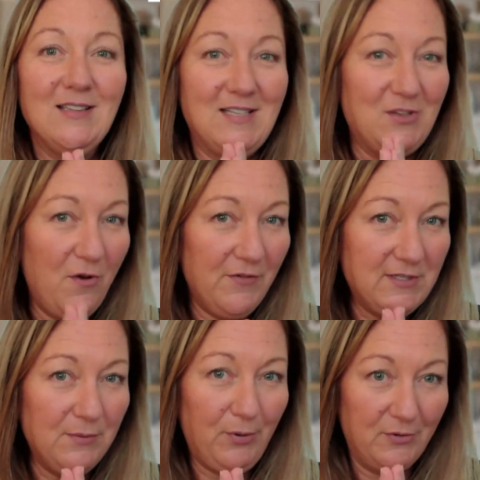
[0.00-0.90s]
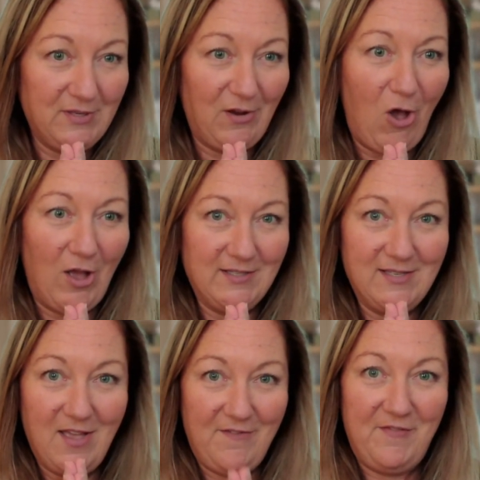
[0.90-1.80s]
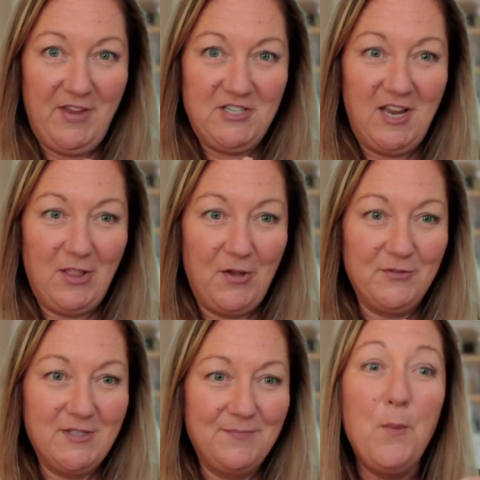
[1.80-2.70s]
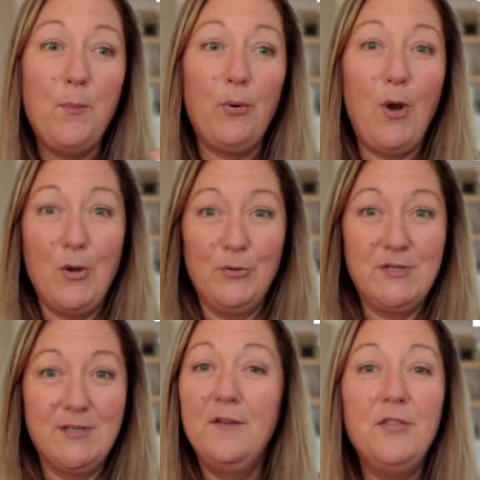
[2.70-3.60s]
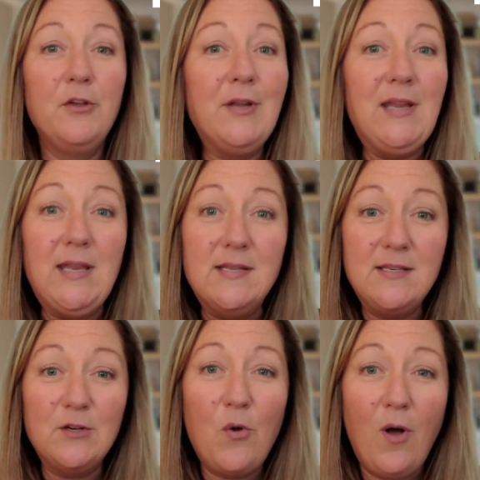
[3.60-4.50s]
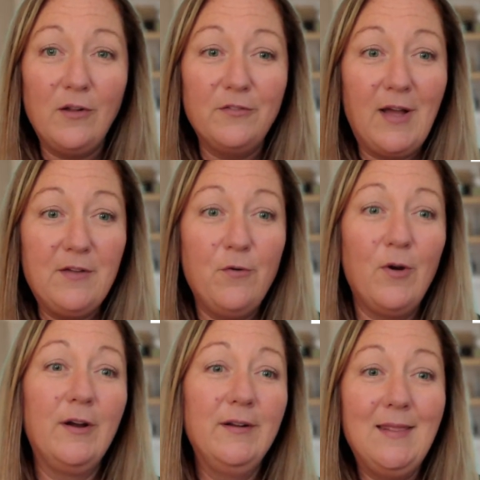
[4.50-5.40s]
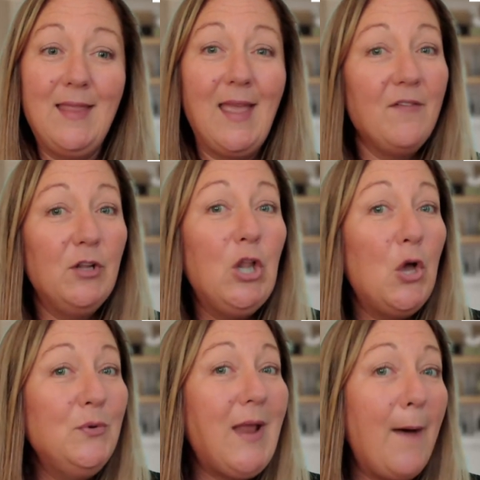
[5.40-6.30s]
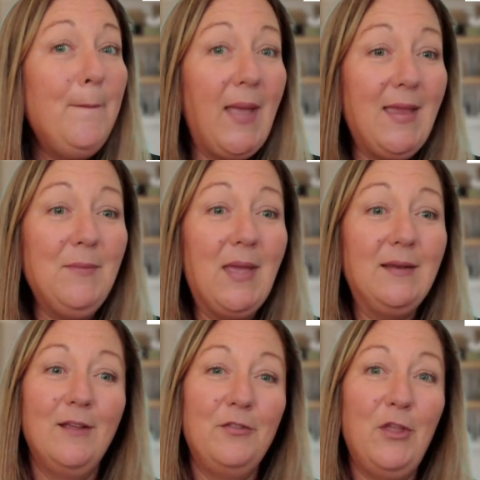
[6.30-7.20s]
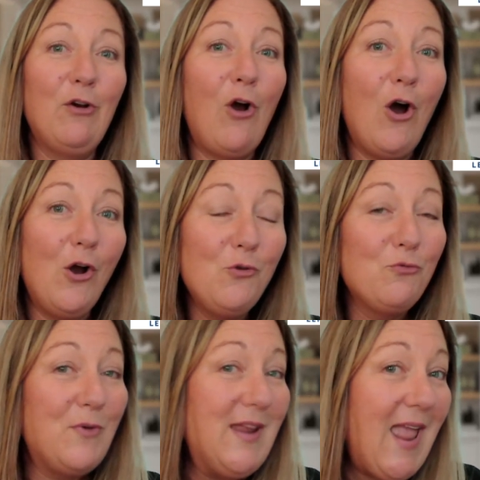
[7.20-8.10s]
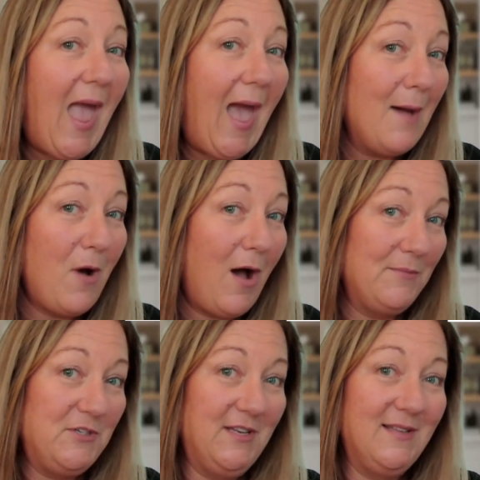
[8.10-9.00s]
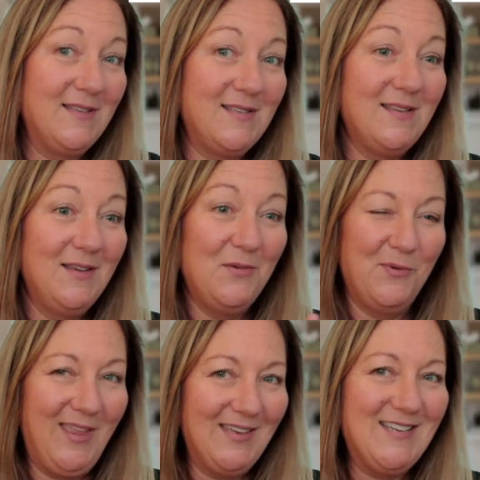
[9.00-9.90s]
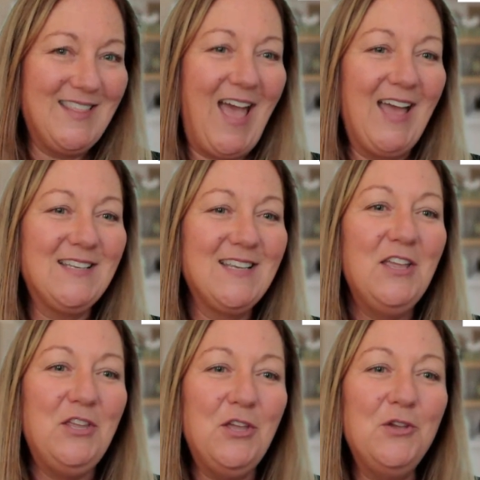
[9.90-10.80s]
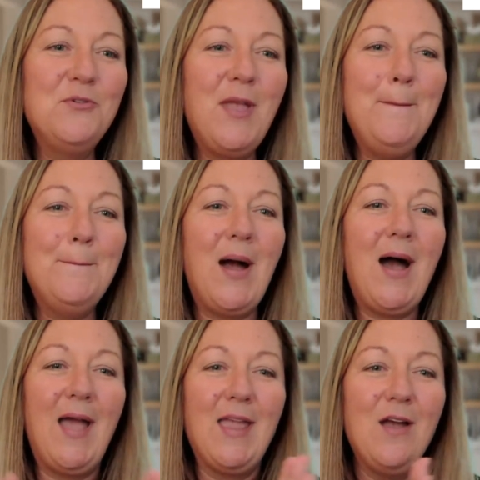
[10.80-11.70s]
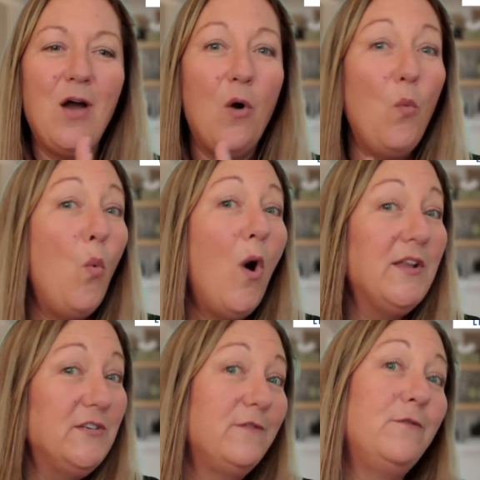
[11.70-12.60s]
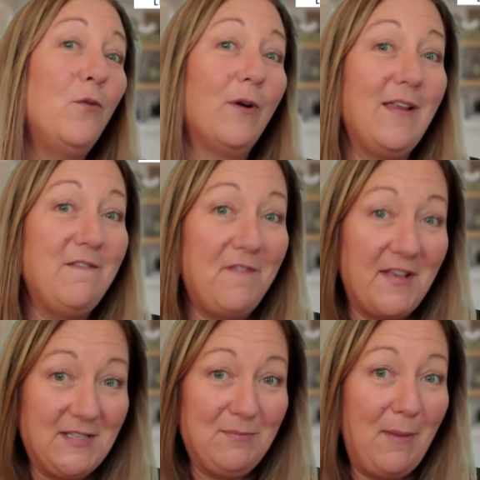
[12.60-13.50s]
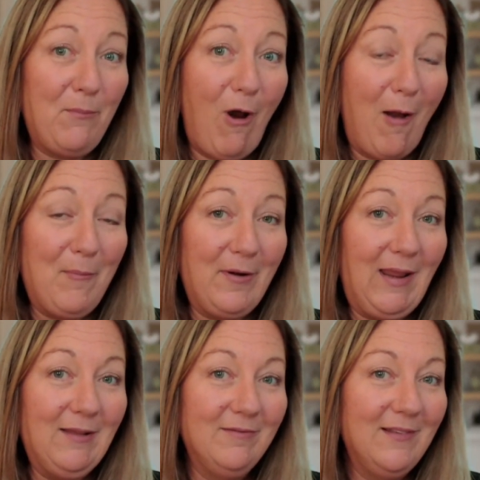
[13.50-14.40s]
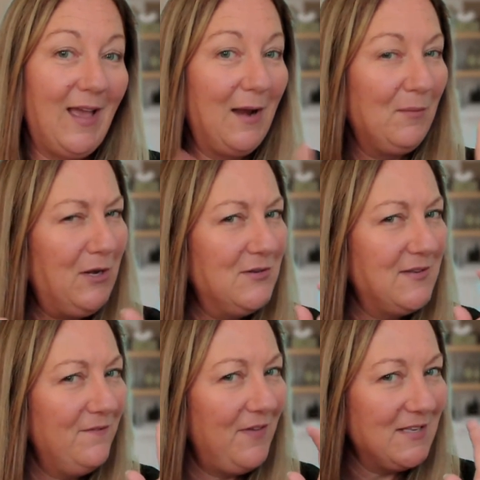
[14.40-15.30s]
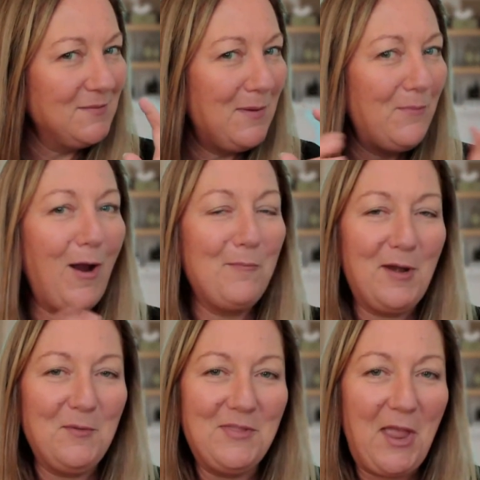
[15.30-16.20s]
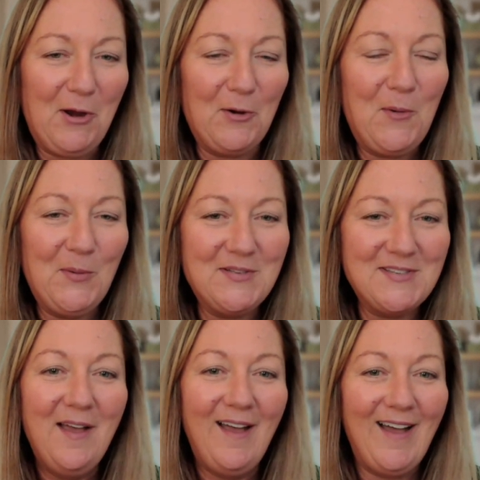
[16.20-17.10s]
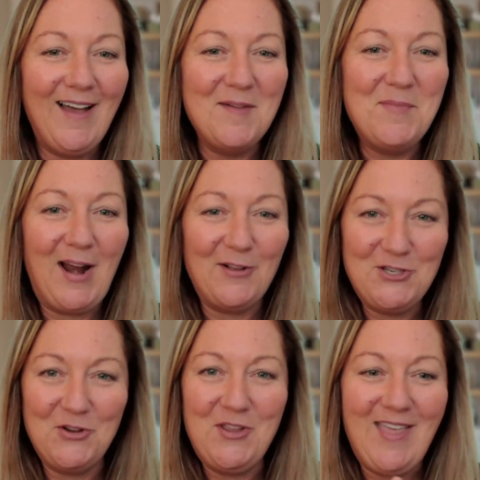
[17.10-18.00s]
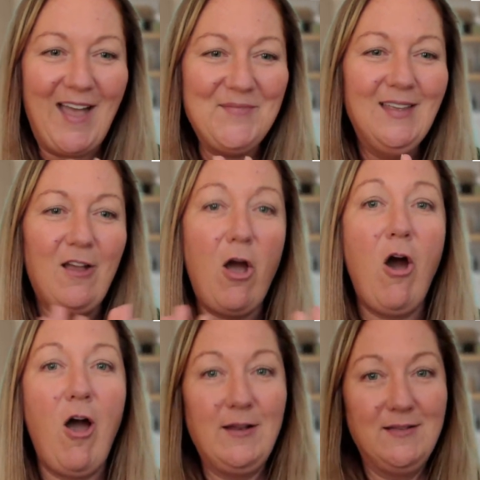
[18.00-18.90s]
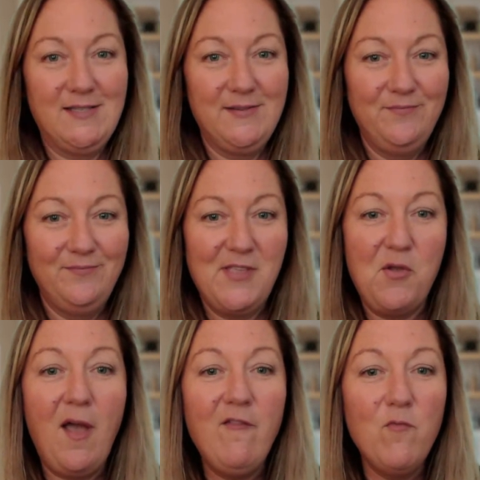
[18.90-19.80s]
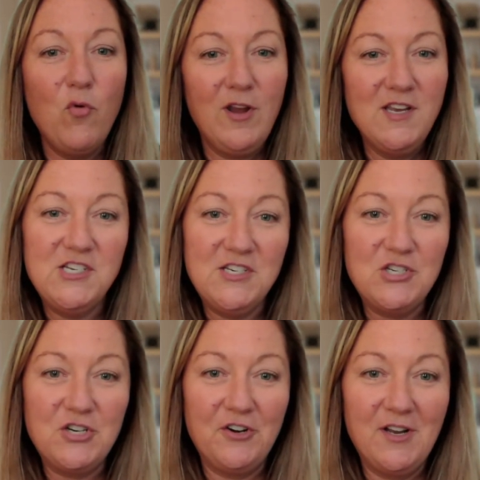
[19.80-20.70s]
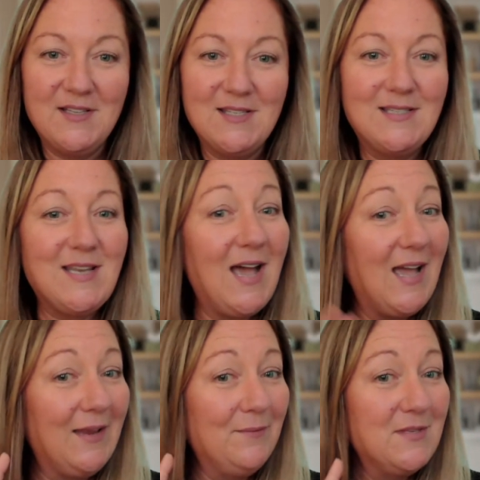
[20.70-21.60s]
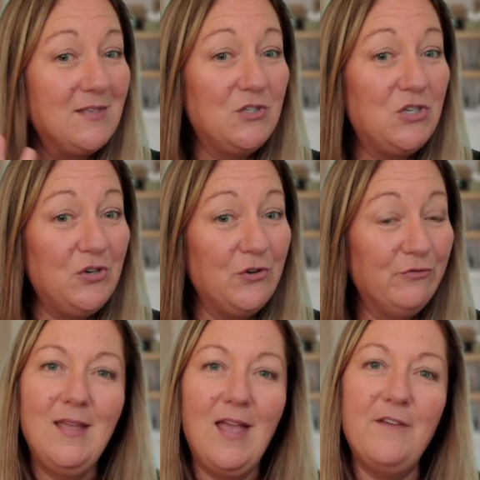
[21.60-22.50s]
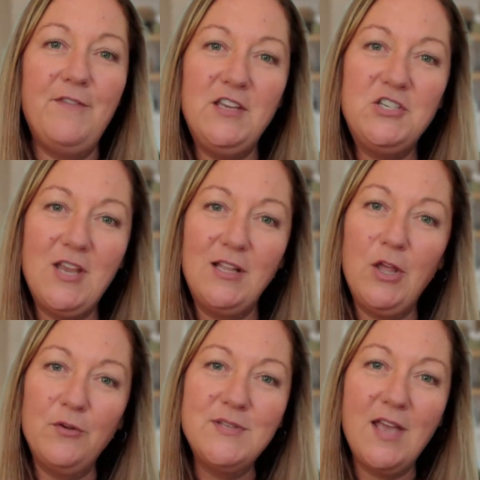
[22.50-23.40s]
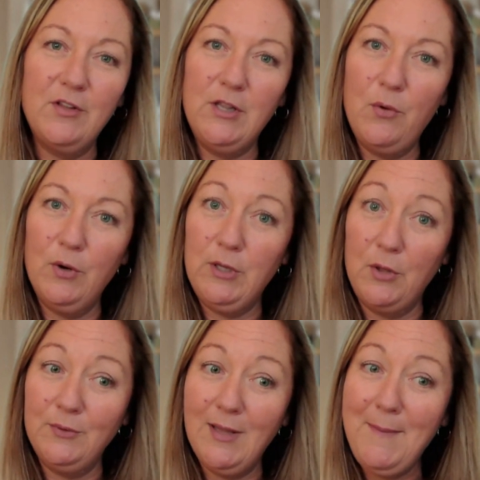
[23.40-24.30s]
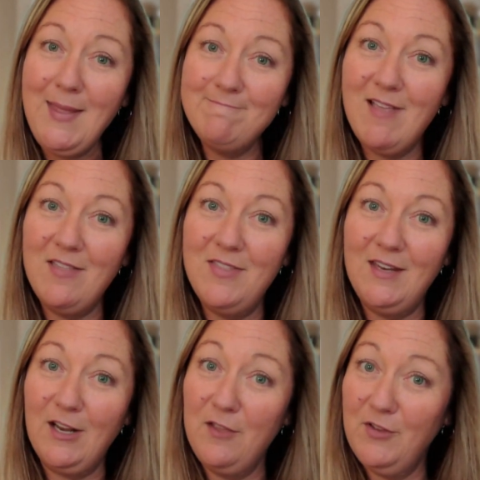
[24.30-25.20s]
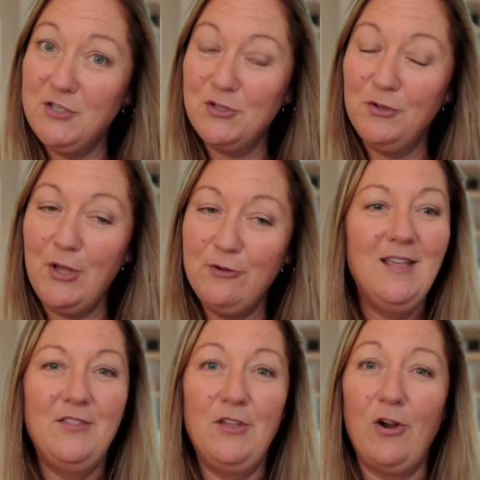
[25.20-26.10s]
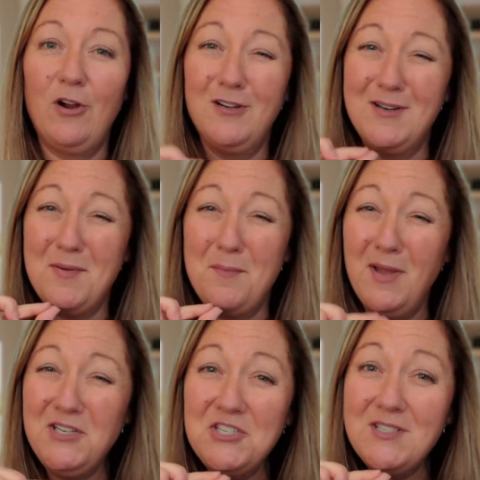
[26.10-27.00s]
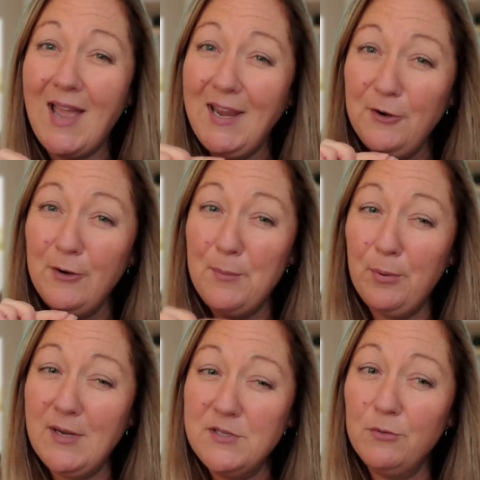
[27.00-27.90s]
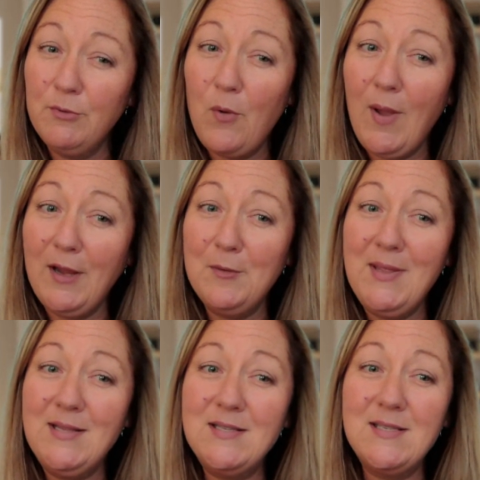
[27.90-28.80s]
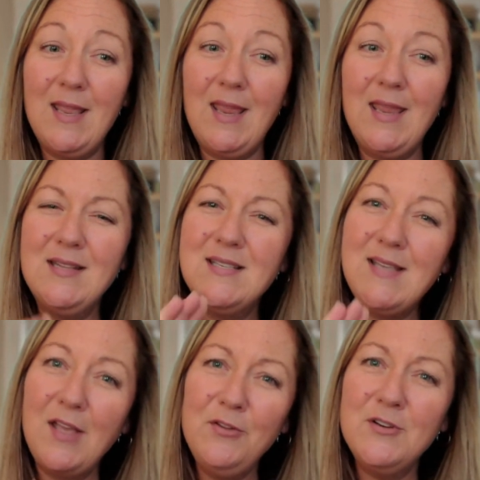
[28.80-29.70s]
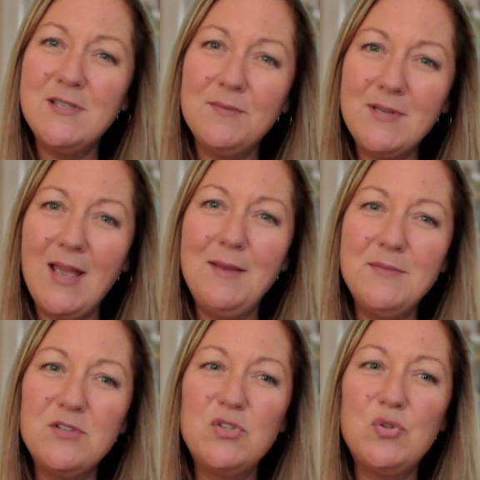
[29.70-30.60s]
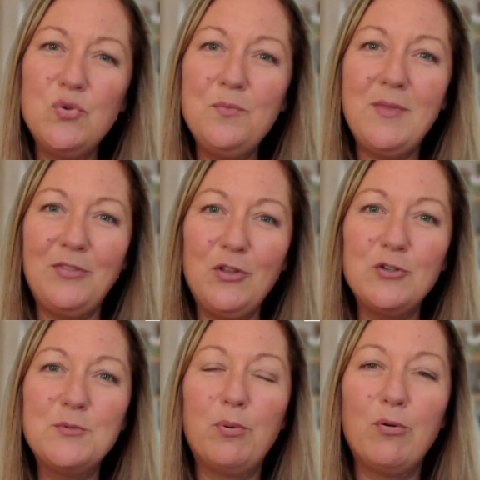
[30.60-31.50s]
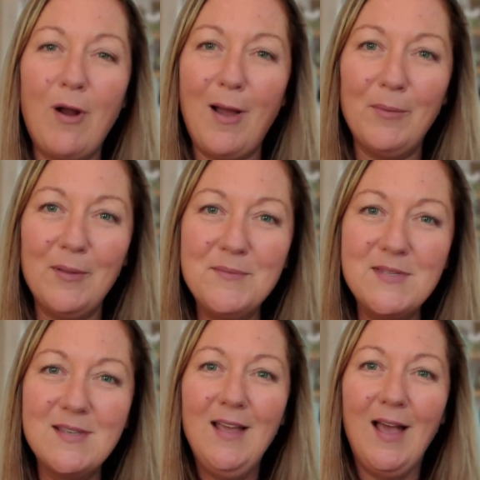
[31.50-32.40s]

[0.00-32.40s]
Let's go over some pros and cons of FHA loans. Pros, they're easy to qualify for. They have a low down payment. There are rehab options. We'll get to that. You can buy a 1 to 4 investment property. I'm going to use investment property with air quotes, but I'll show you that. Cons, you have mortgage insurance times 2. FHA loans have a lower loan limit than a conventional loan. There are much tighter appraisal requirements, and sellers sometimes assume that there's problems.